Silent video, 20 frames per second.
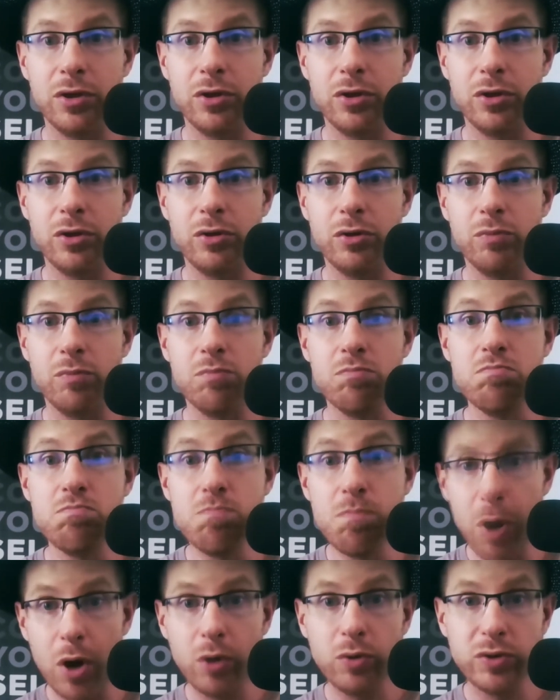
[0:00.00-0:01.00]

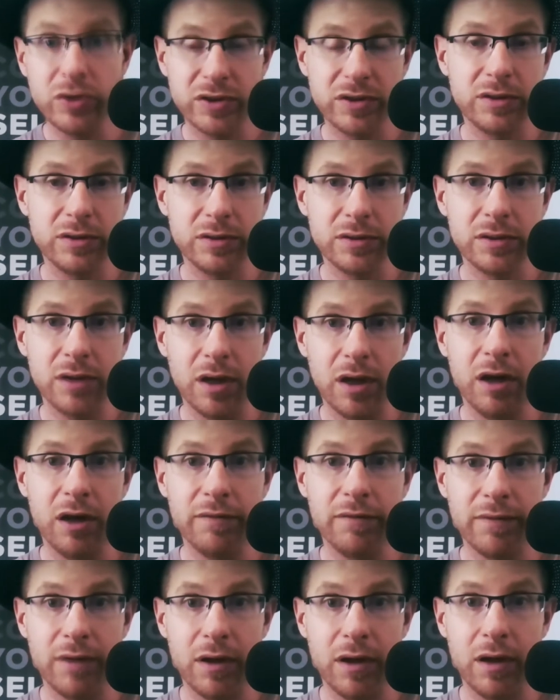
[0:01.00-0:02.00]
Most
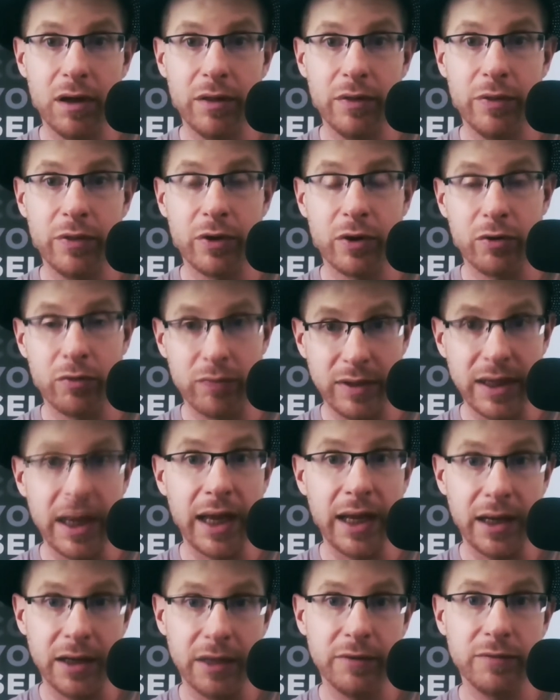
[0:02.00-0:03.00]
of the
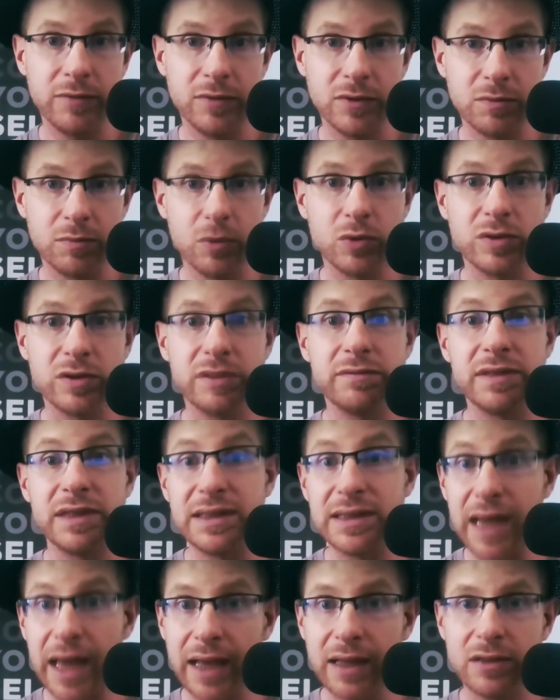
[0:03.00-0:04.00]
creatives, most of the
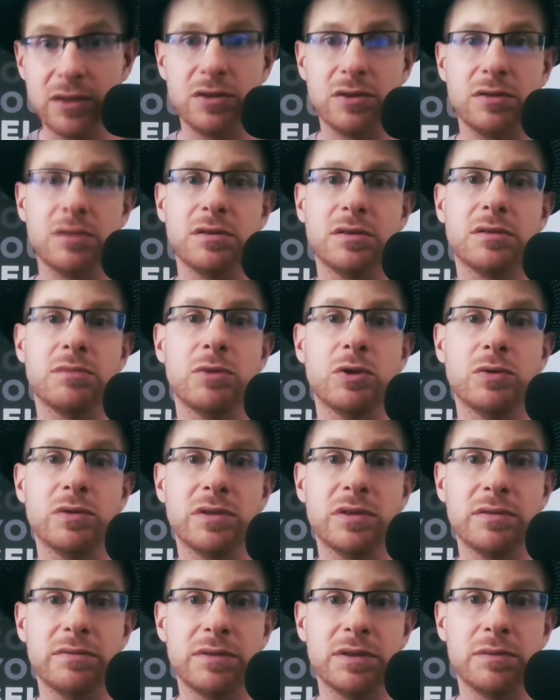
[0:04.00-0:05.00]
dancers,
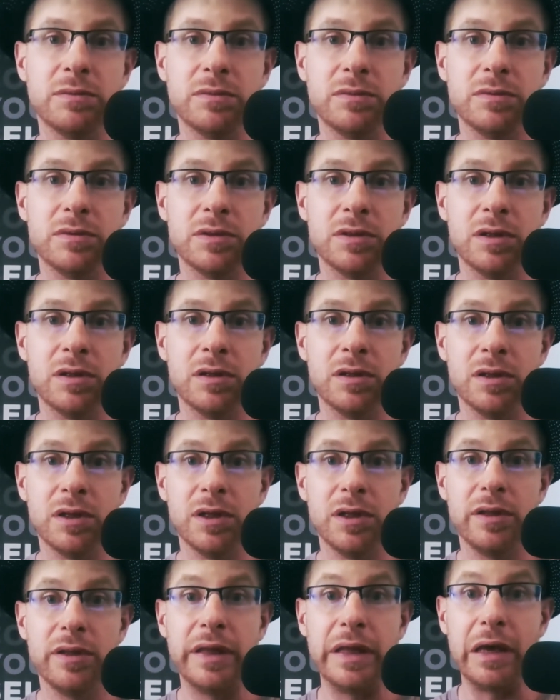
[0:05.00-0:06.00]
most of the, the,
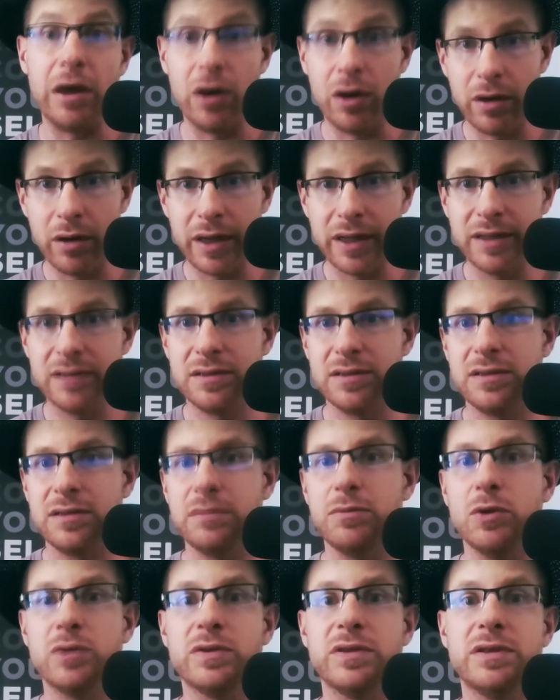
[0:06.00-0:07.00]
the artists,
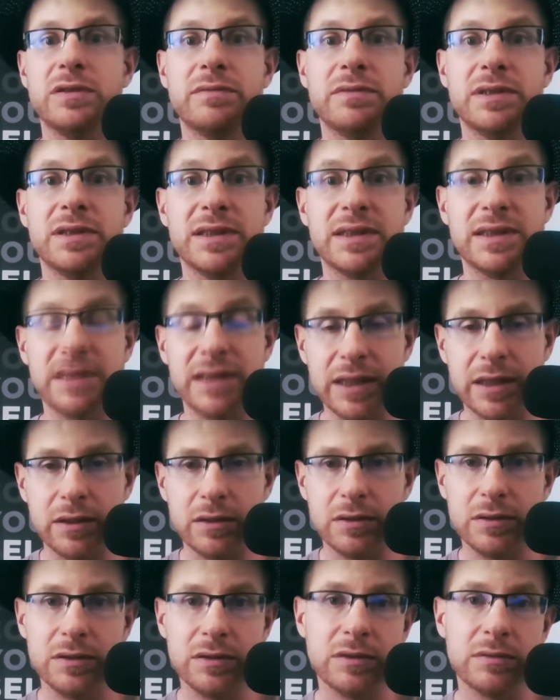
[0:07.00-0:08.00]
most of the
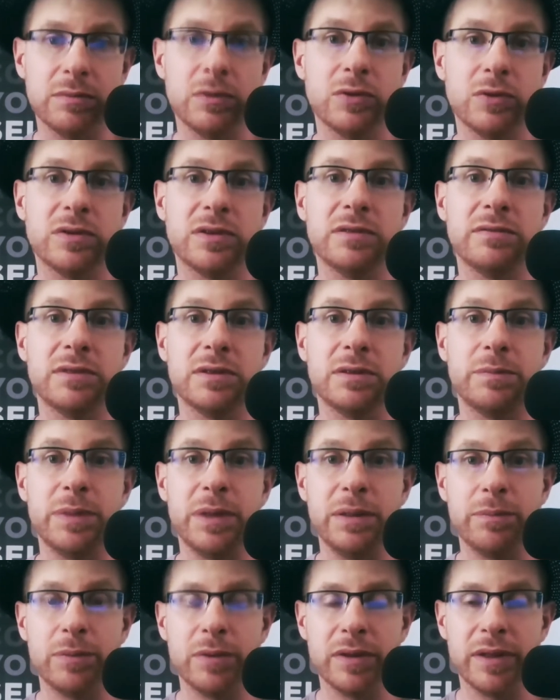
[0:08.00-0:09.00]
singers, most of the
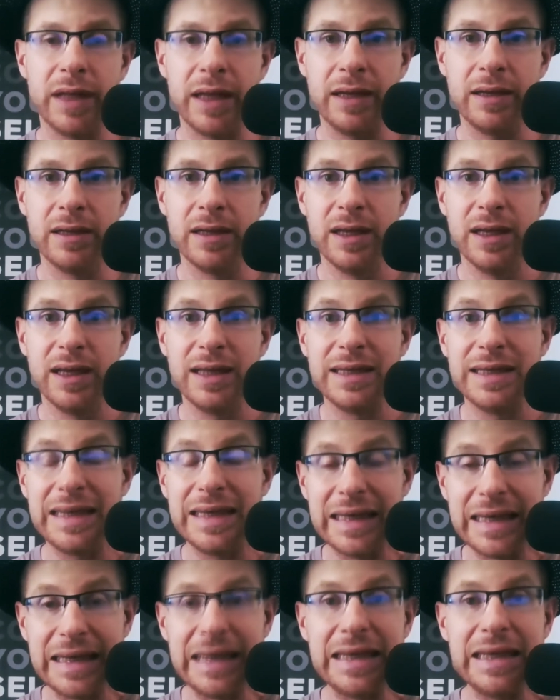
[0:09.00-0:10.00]
people that
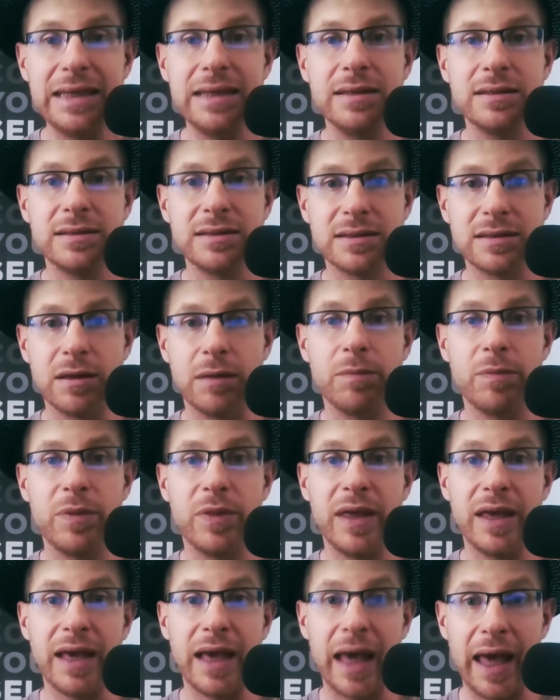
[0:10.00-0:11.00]
need
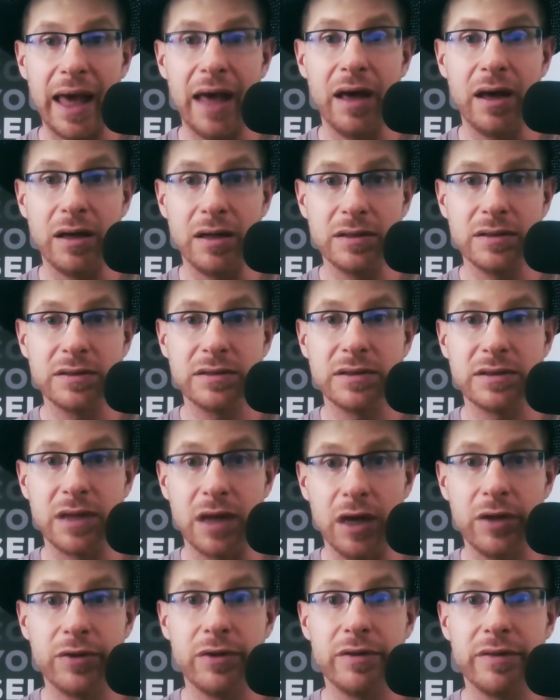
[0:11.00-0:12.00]
something else
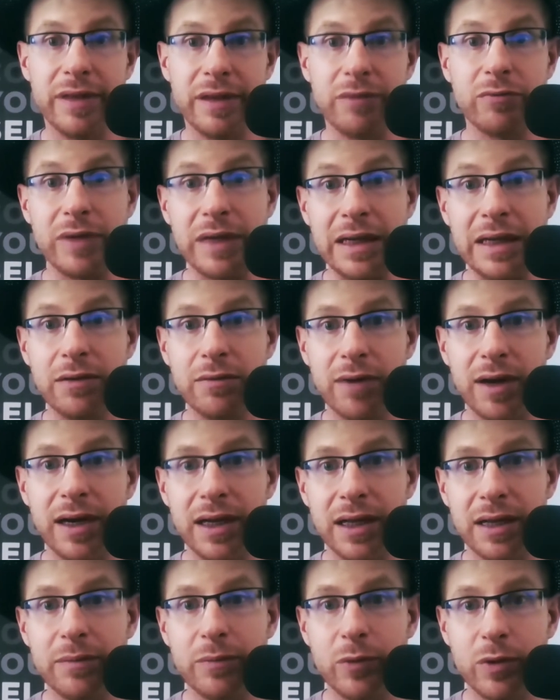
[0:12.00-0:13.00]
other than reading,
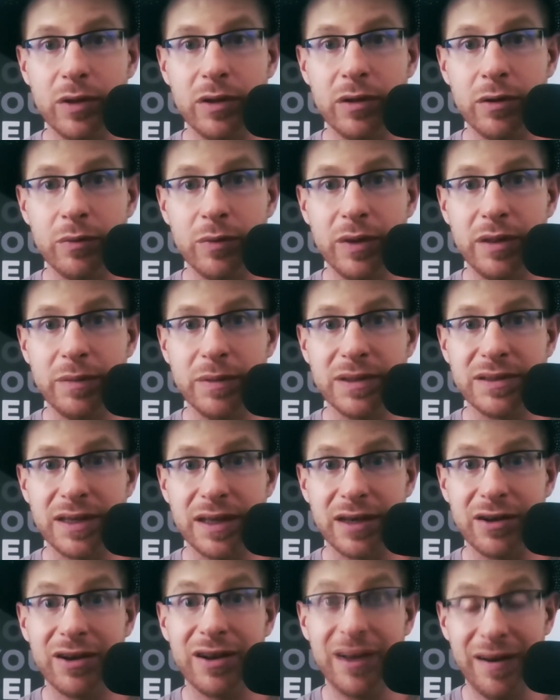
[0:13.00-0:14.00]
writing, and
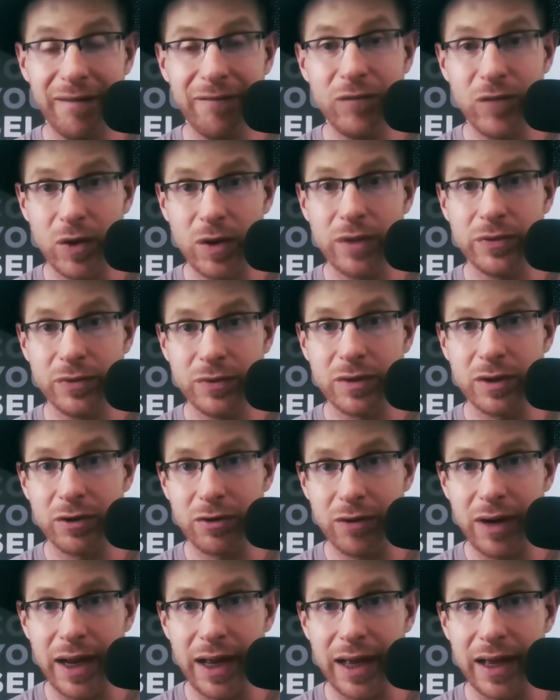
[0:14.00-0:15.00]
arithmetic are going to fall through the
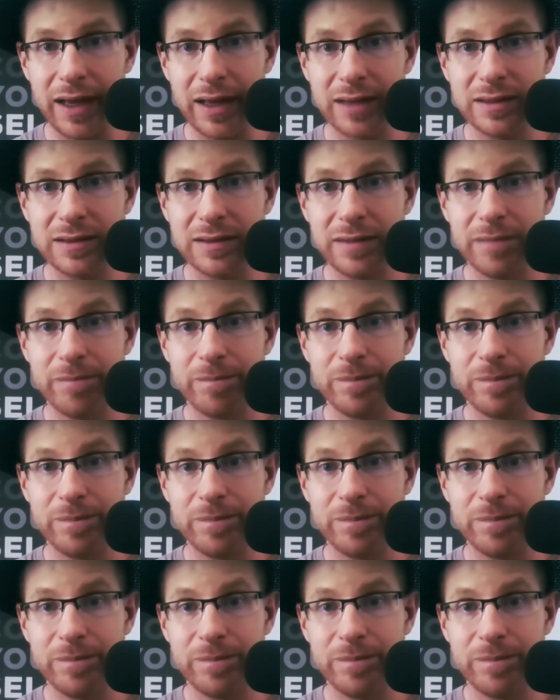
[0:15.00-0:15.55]
cracks.